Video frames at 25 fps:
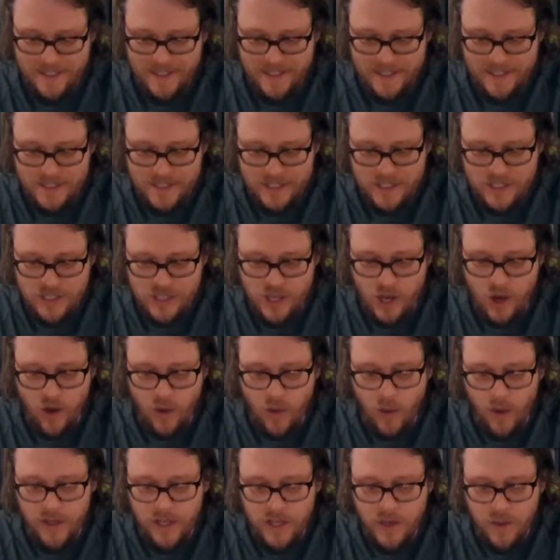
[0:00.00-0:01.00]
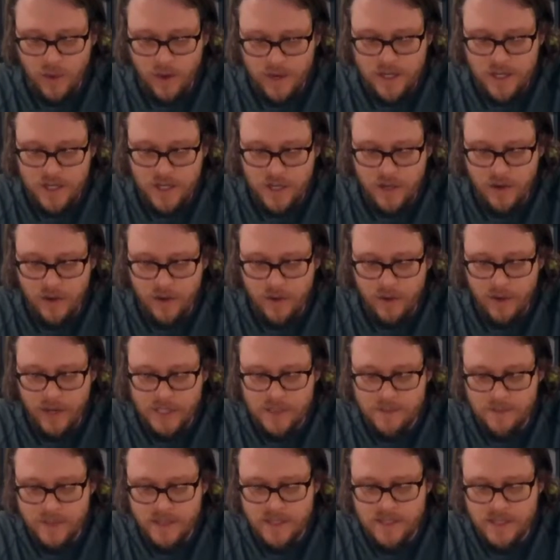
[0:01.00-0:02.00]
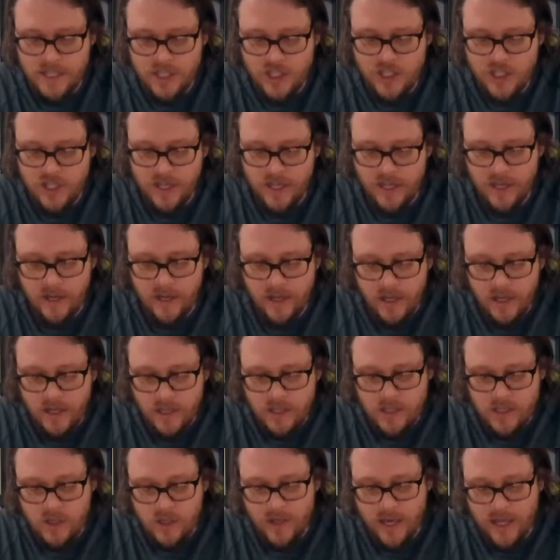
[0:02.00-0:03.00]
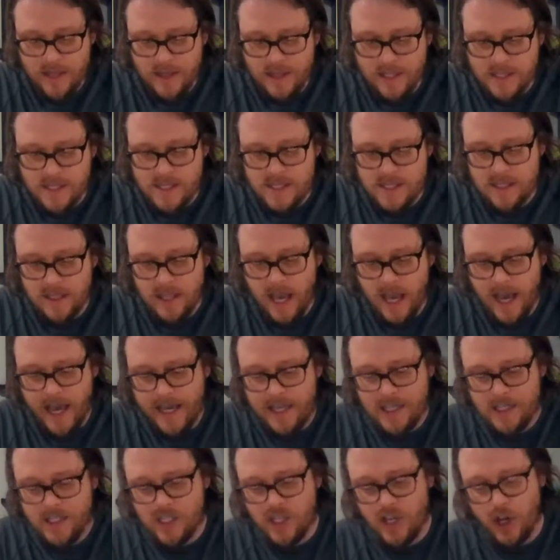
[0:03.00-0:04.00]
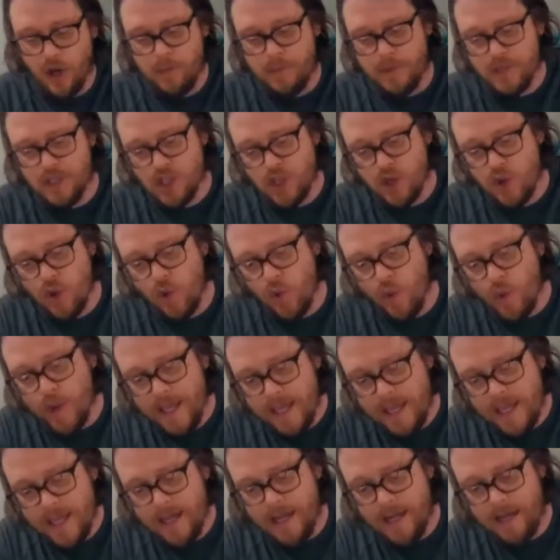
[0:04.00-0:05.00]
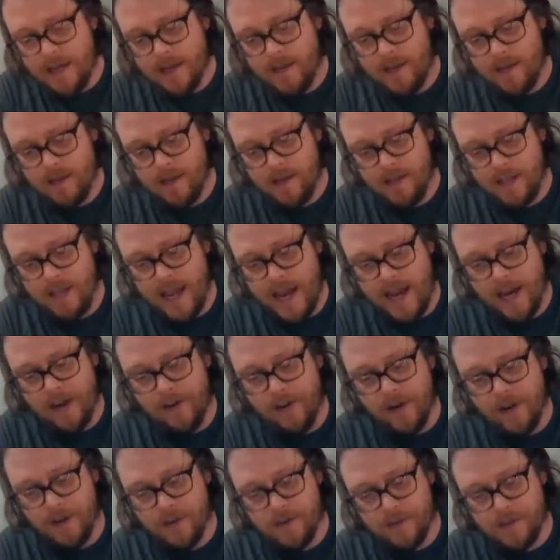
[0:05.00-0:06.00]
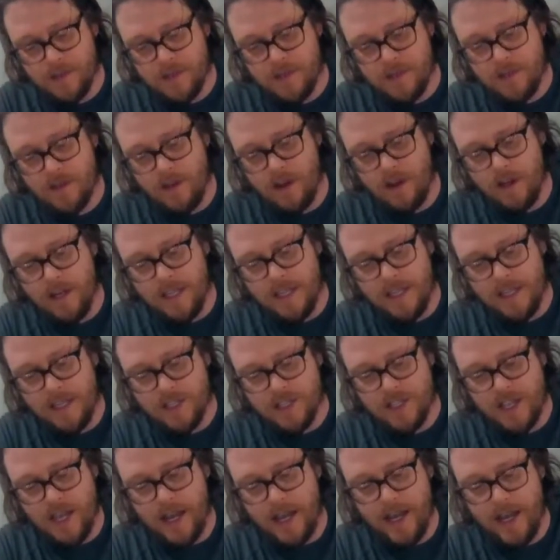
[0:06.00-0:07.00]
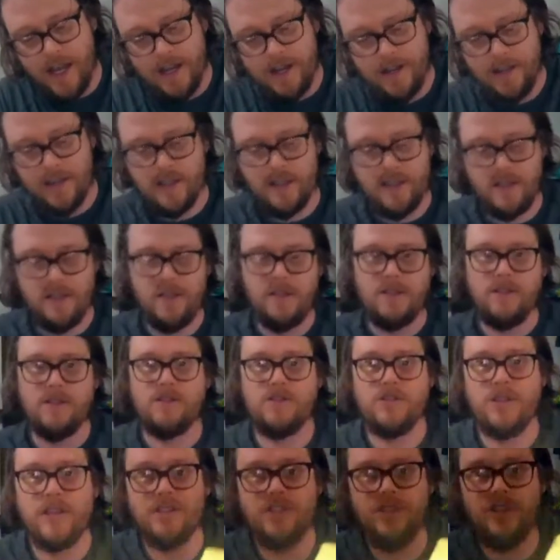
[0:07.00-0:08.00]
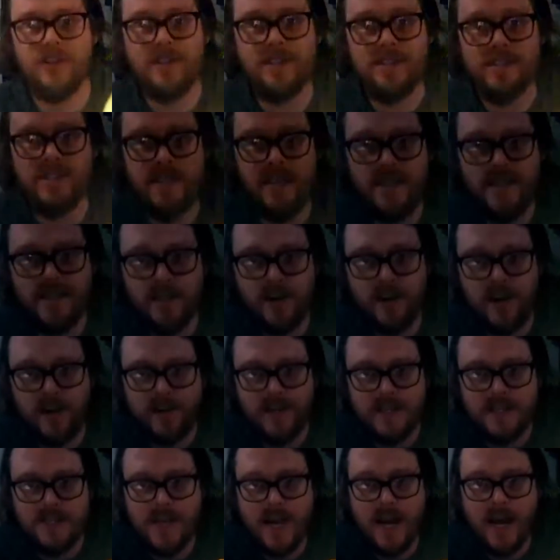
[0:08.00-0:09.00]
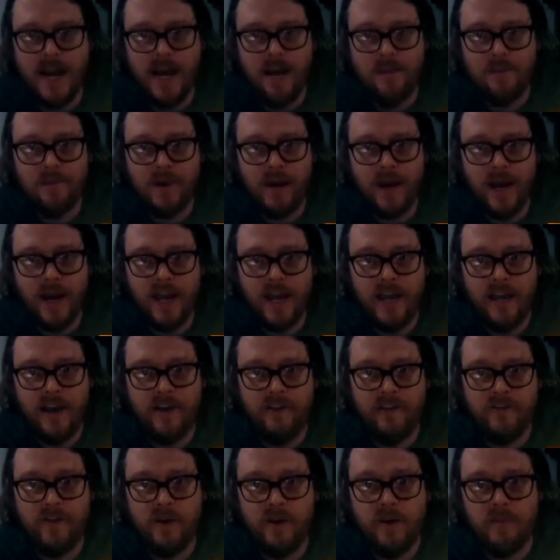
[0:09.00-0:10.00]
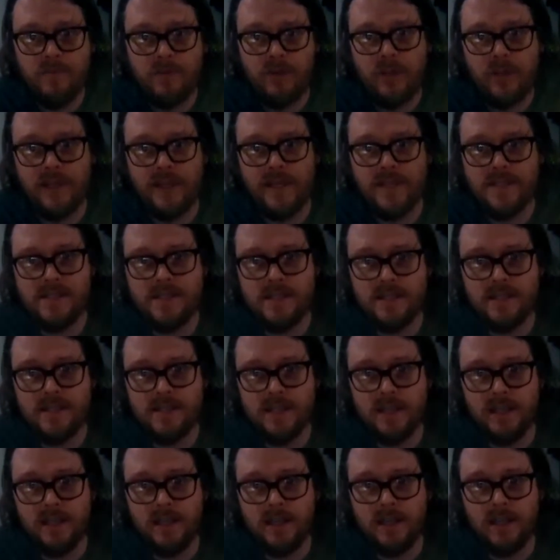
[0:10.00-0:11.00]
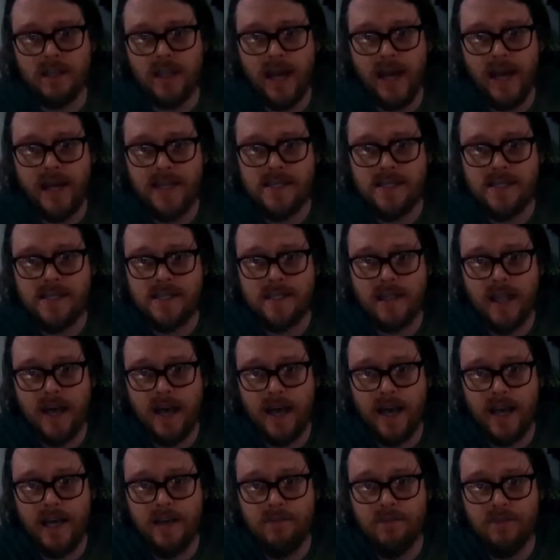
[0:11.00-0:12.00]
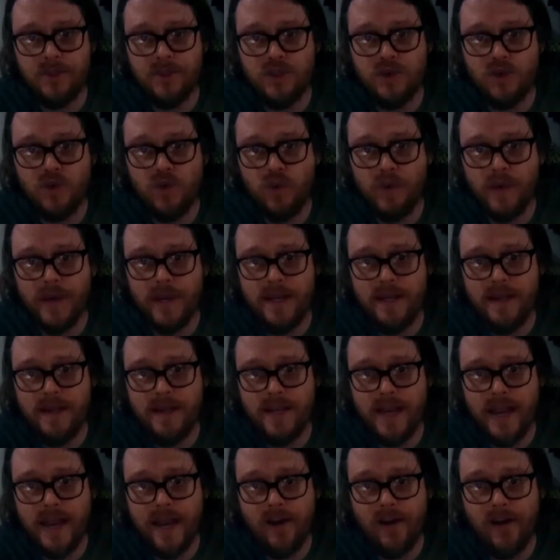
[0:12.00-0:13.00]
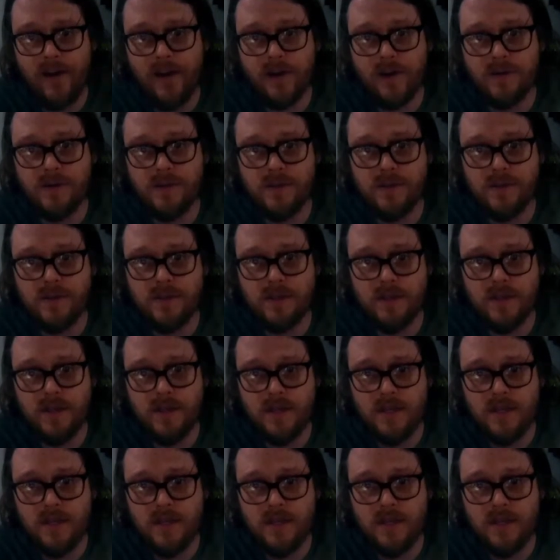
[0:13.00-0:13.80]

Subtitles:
So what you want to do is position it so that the slides go between the arrows on each side. So as you can see there on the top, I have placed the glass slide between the arrows.